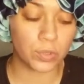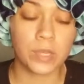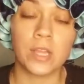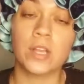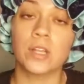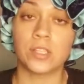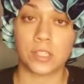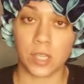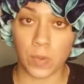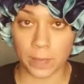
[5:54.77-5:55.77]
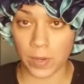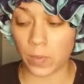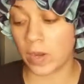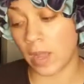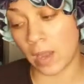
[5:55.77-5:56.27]
through here, see what I'm gonna
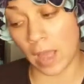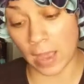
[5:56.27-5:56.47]
work on.